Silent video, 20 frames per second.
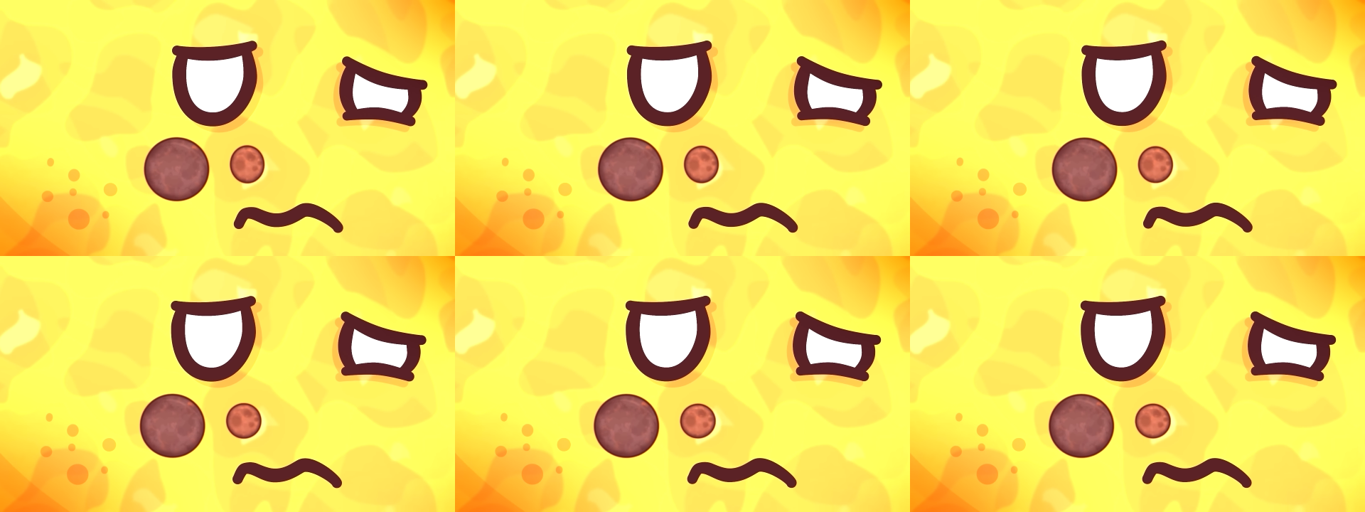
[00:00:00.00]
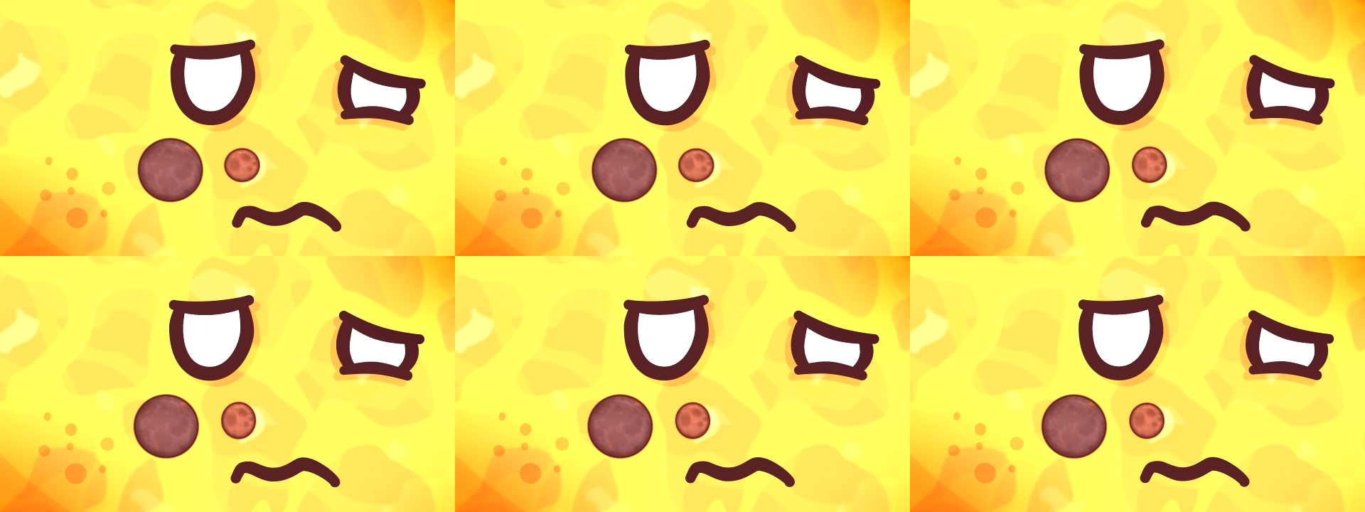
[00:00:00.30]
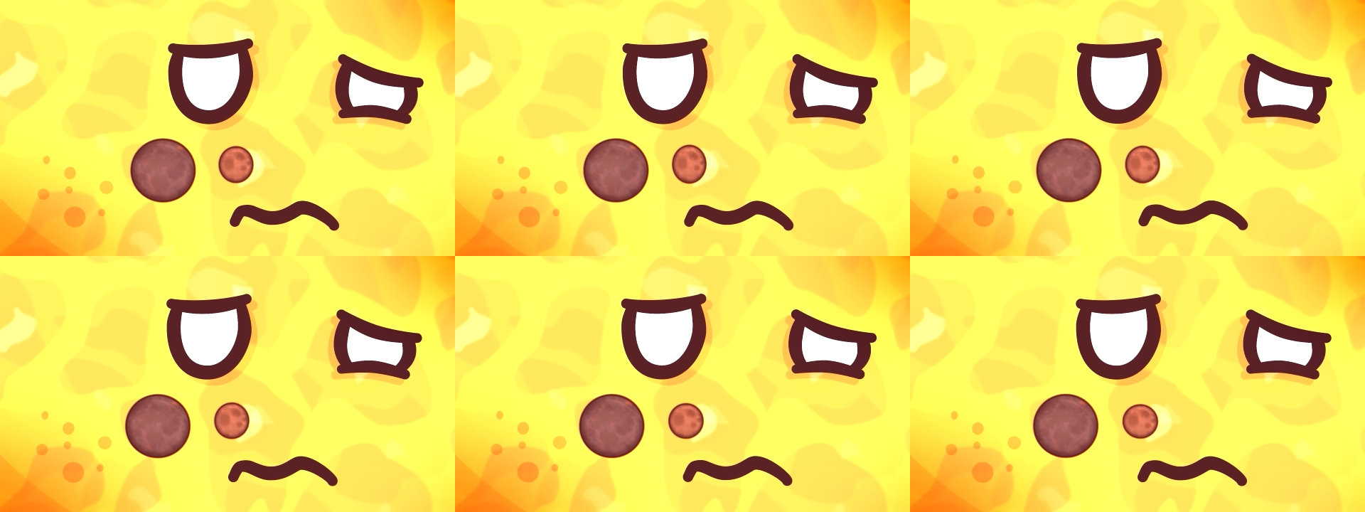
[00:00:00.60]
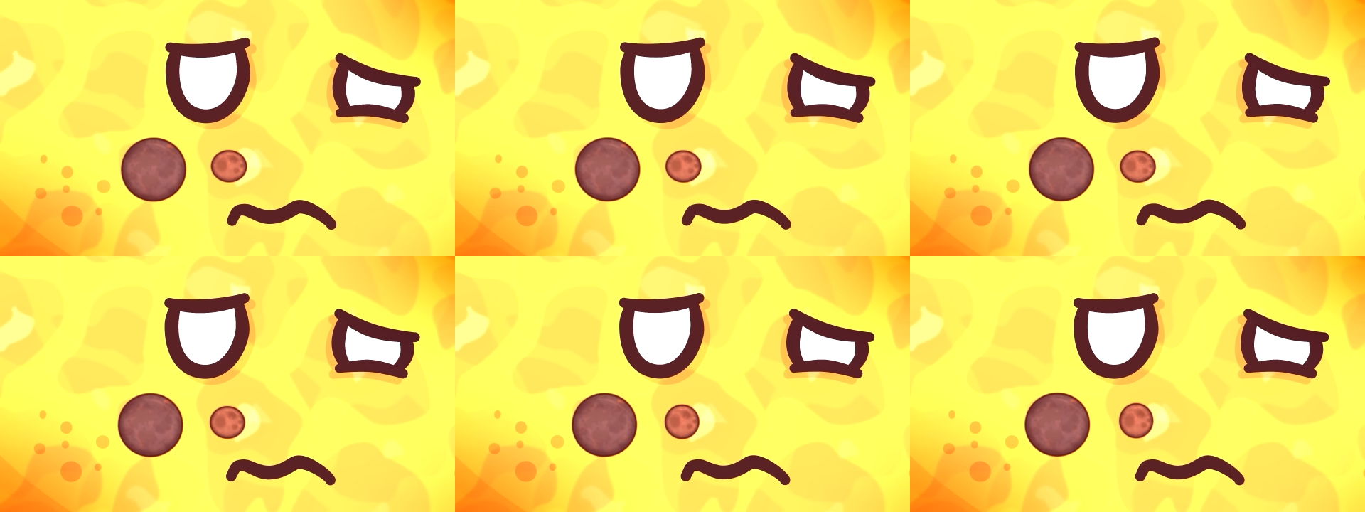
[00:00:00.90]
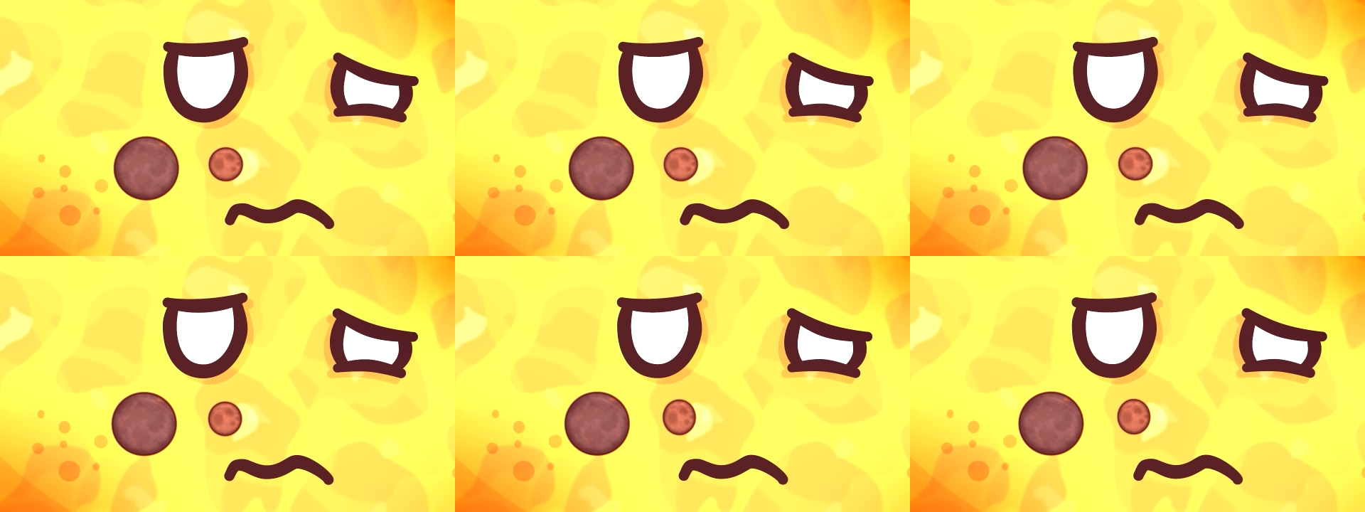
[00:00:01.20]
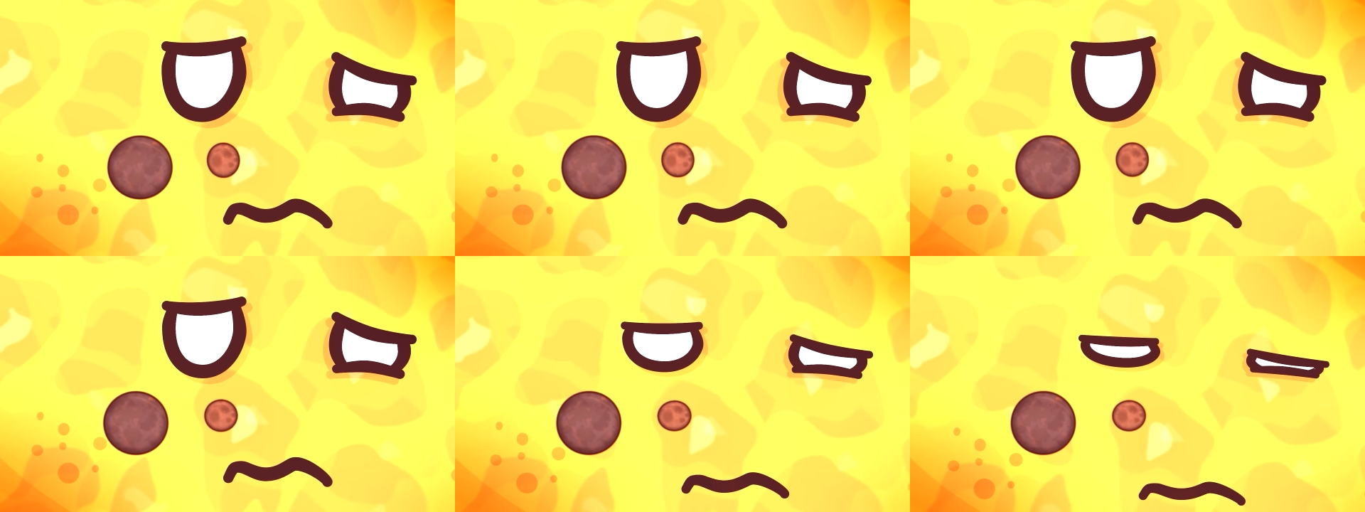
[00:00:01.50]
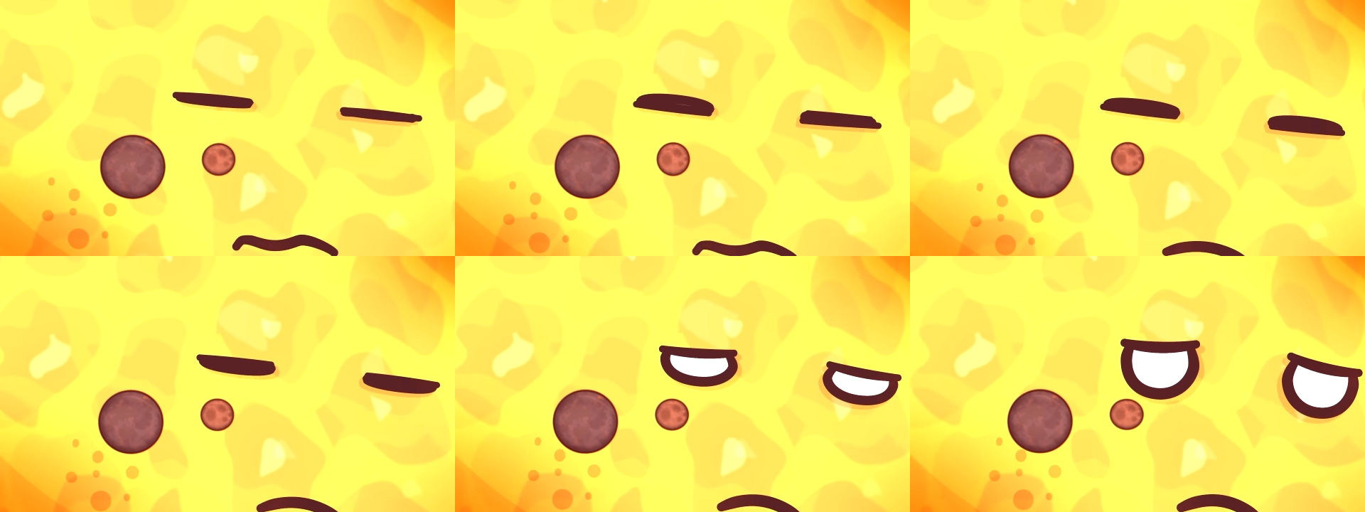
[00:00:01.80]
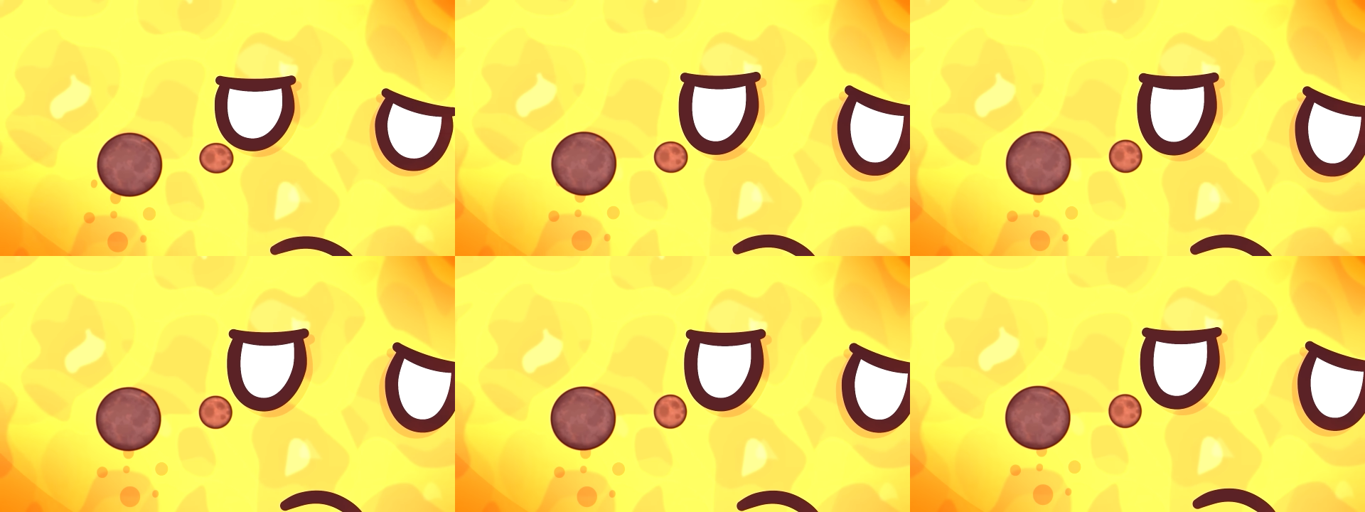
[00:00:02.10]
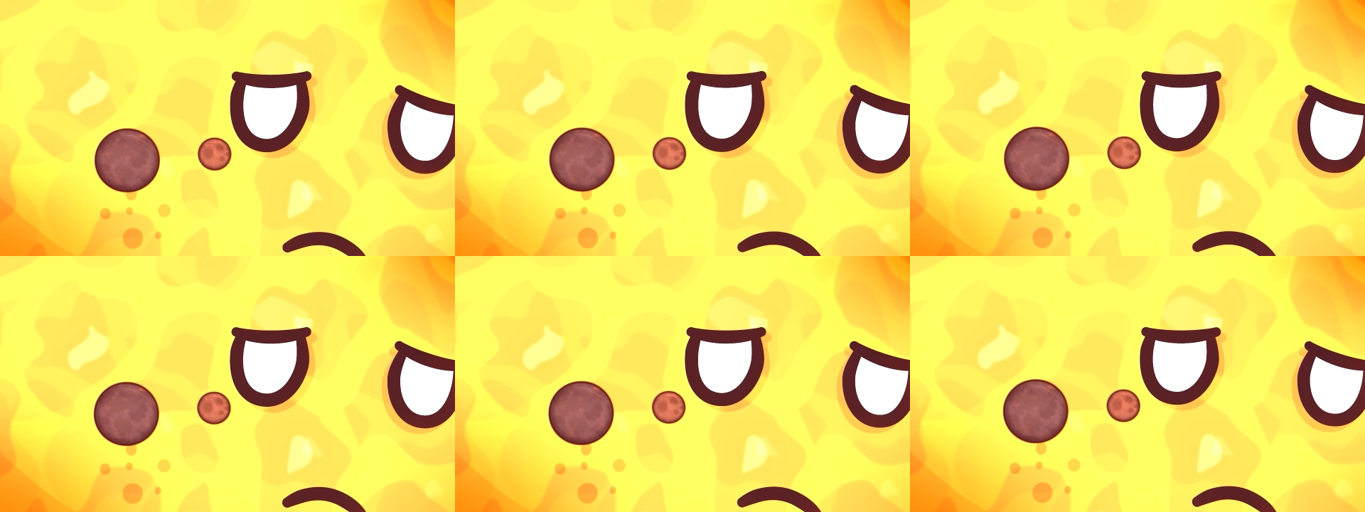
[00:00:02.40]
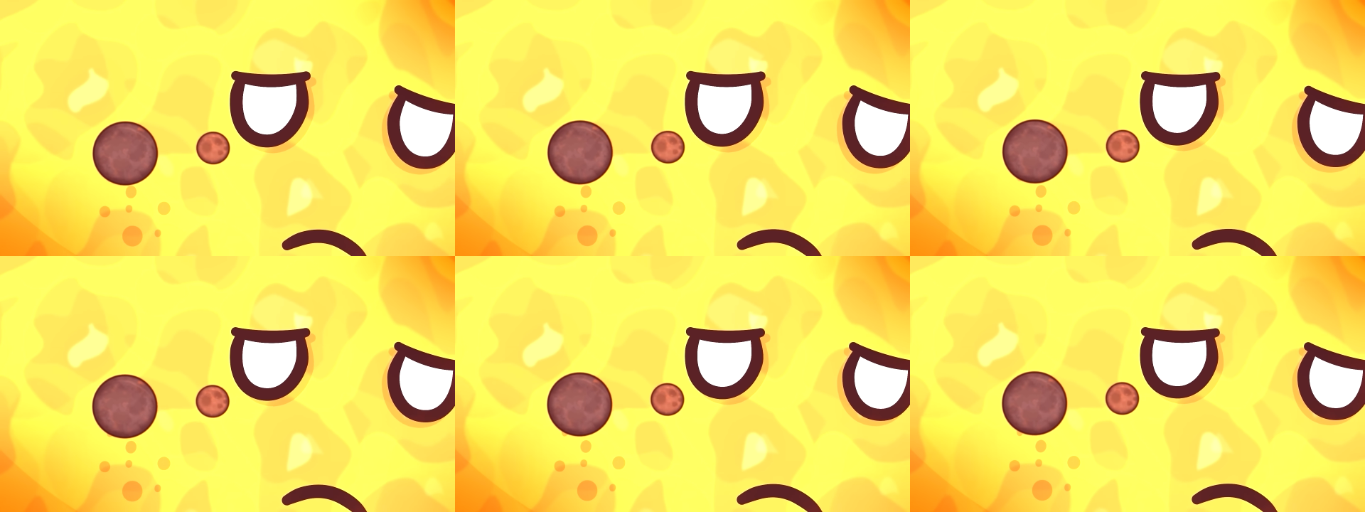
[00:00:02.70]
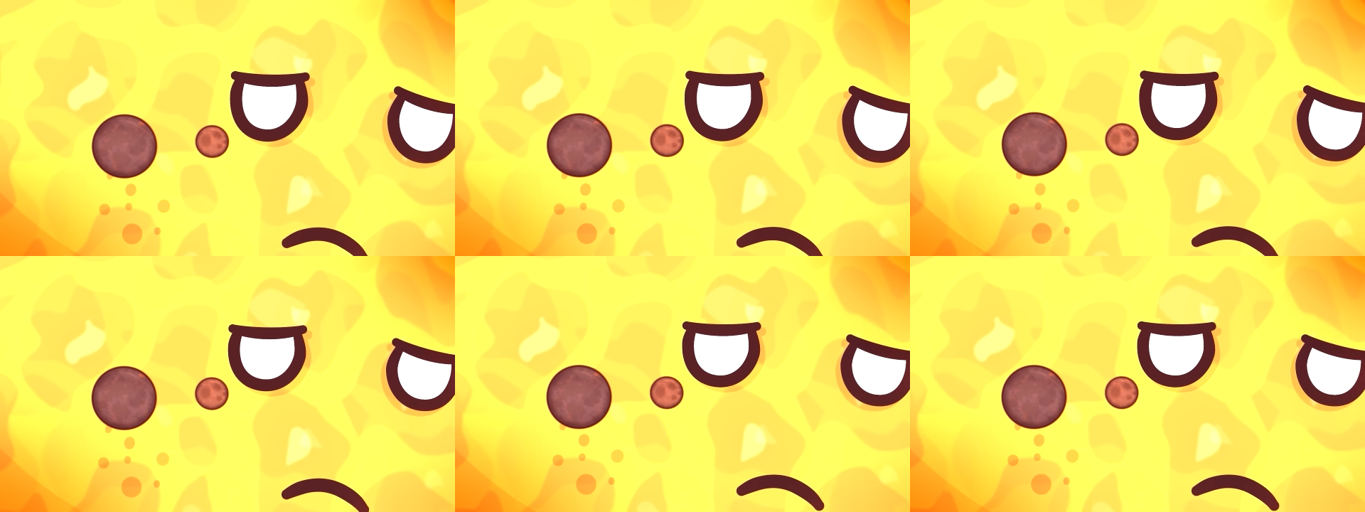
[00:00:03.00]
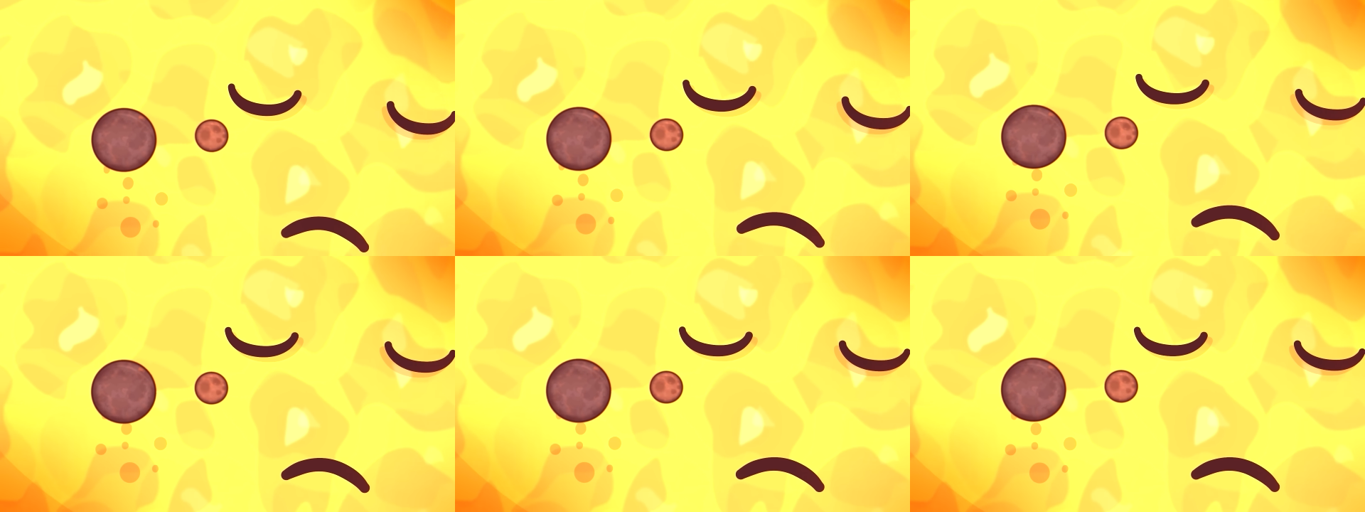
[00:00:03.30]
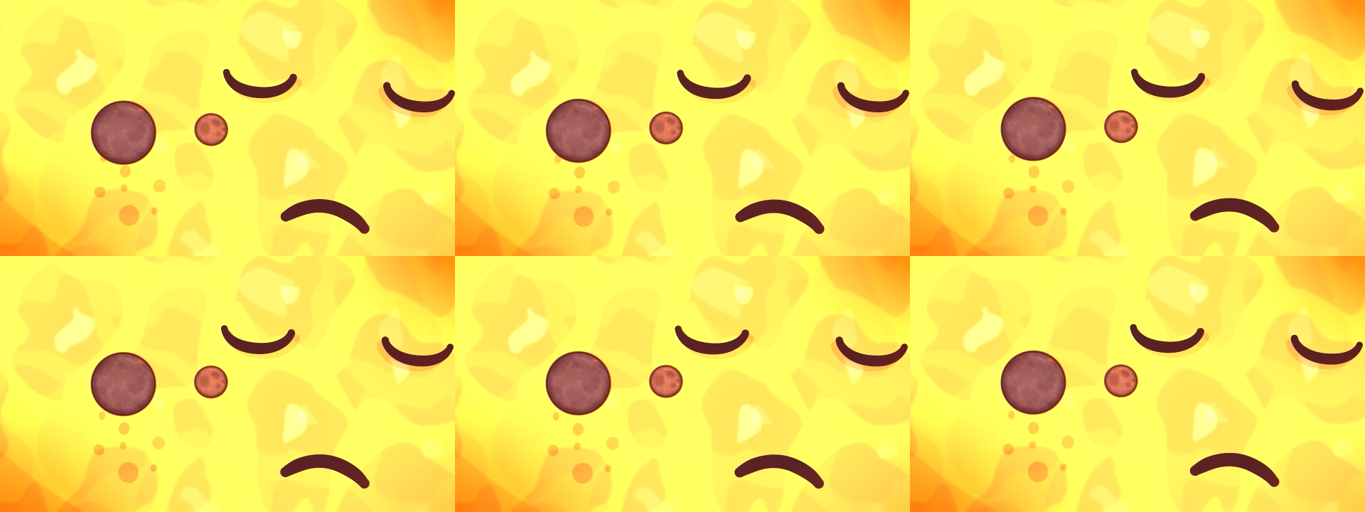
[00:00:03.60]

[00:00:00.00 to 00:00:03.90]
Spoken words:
Nobody's mouth can be seen.